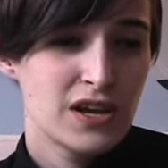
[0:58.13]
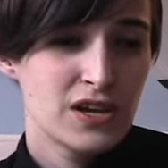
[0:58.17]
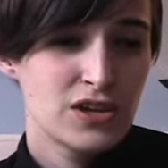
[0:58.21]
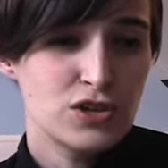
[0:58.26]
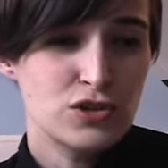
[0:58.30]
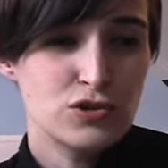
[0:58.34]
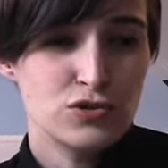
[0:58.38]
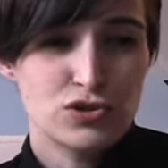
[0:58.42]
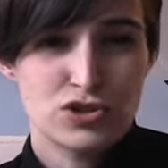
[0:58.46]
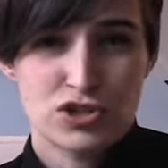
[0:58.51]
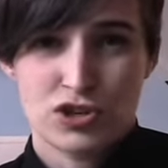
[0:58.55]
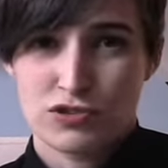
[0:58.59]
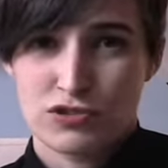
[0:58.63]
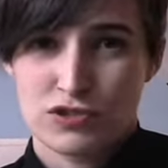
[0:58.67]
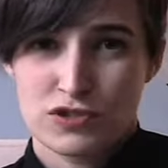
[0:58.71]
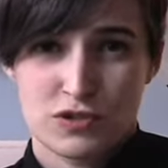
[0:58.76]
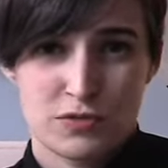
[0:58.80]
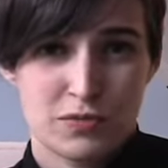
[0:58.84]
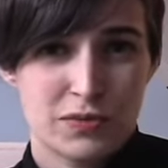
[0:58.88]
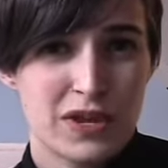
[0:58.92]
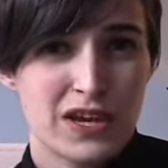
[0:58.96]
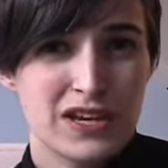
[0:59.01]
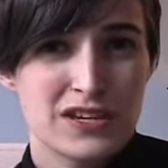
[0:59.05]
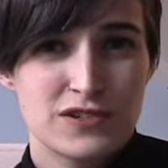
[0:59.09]
new shows to
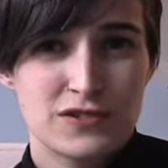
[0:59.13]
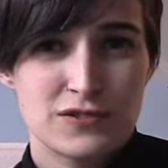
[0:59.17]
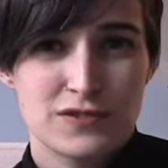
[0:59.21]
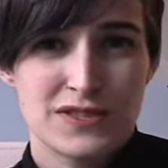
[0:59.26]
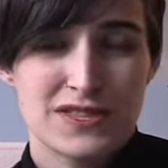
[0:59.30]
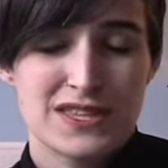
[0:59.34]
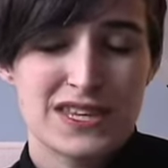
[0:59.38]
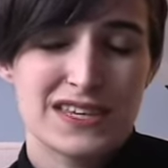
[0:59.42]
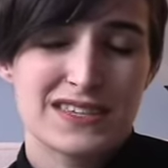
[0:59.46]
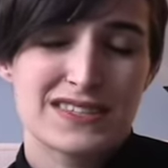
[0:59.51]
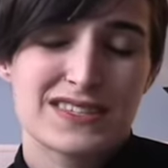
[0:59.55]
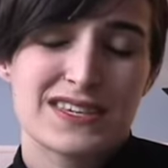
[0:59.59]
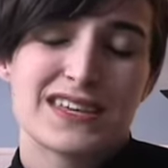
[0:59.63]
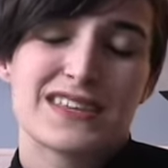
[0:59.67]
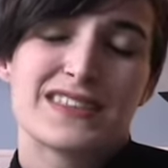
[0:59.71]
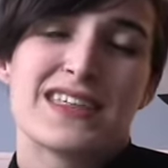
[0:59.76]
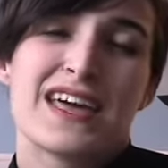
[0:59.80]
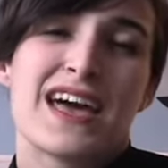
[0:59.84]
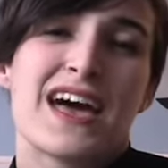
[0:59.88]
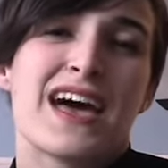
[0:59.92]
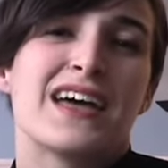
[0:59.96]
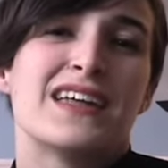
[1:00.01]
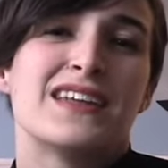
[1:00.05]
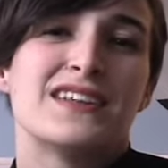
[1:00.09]
apply to and things like
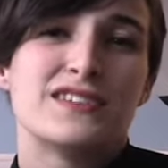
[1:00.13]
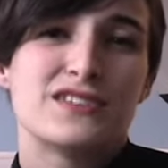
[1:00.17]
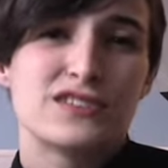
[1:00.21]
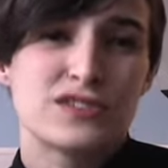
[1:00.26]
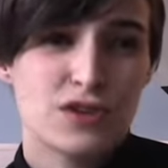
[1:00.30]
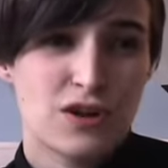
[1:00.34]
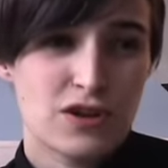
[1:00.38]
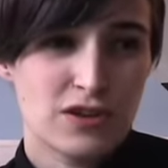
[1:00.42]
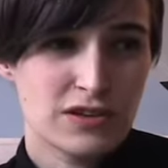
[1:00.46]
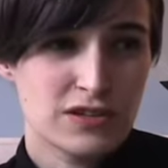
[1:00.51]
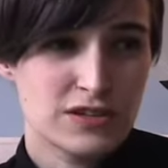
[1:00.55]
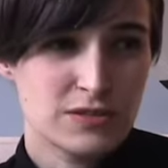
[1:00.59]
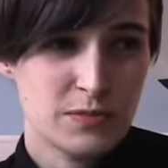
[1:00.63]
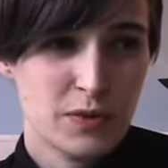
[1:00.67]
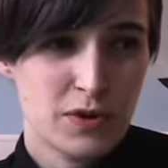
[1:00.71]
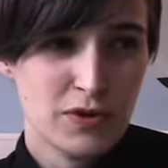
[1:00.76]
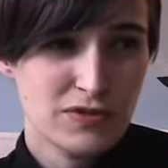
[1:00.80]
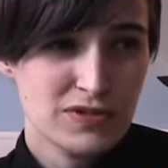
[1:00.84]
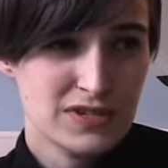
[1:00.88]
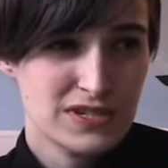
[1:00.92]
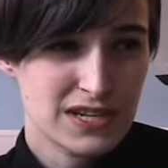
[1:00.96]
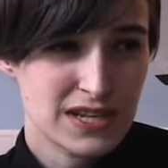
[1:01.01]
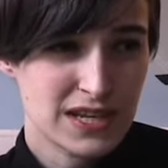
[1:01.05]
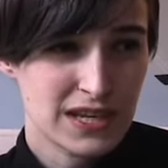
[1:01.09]
that and saw his
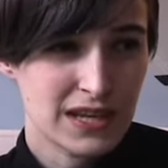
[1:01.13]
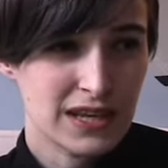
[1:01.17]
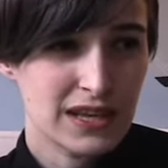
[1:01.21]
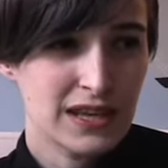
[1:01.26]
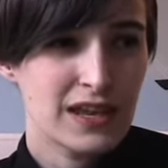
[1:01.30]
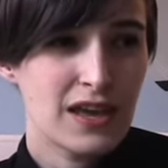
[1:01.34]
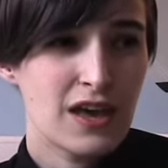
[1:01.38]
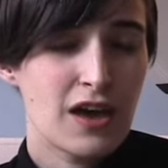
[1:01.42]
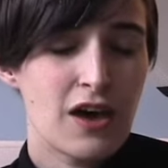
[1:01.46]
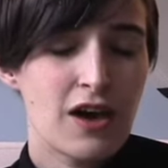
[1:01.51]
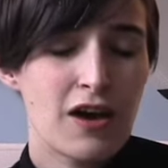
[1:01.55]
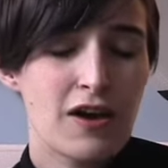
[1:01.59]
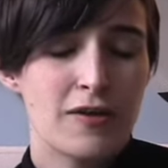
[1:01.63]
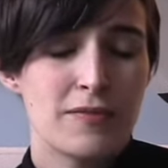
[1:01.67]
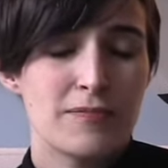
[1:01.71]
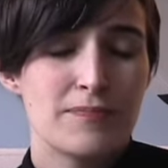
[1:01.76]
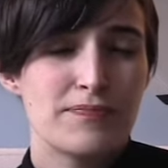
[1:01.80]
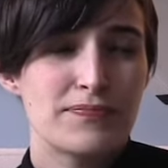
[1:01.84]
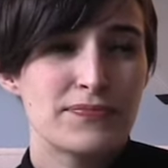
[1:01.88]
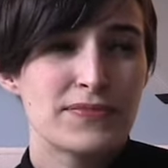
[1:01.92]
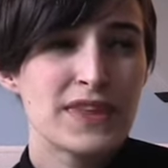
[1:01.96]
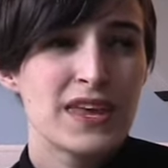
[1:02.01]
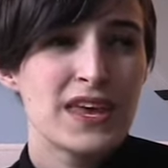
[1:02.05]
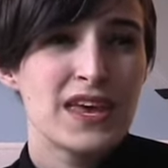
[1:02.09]
posting um,
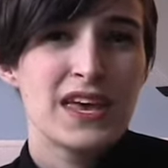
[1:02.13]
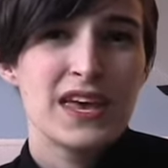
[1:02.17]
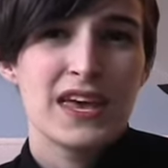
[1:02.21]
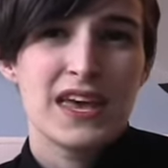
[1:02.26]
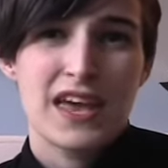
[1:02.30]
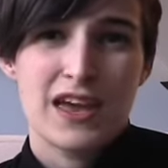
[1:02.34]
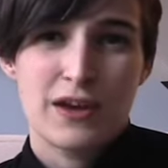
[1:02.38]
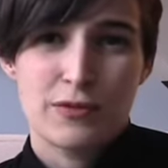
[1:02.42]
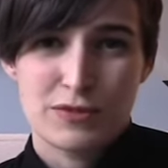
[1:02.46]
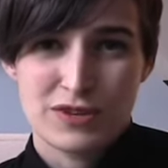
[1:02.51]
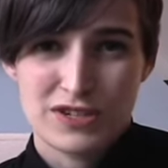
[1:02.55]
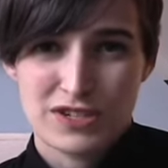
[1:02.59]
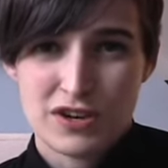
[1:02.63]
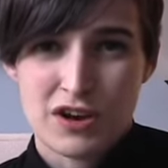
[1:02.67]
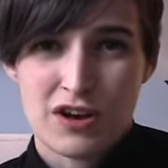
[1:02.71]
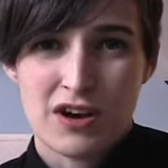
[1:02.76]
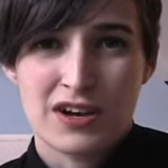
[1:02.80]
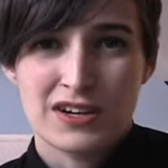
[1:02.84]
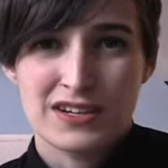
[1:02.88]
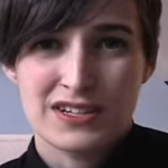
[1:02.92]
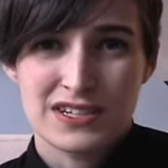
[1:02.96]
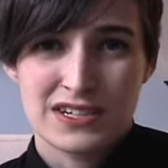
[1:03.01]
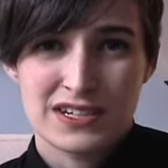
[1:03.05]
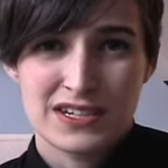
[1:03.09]
and we
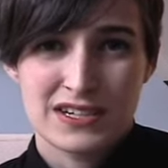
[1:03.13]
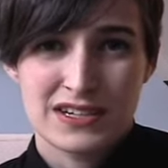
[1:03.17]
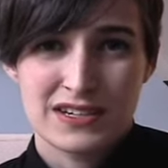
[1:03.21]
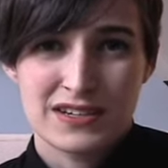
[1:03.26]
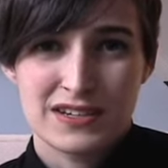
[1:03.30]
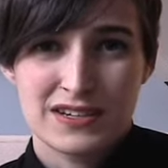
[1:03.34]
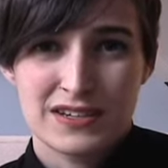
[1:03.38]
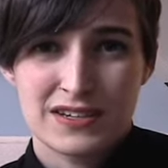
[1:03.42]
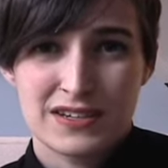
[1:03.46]
talked and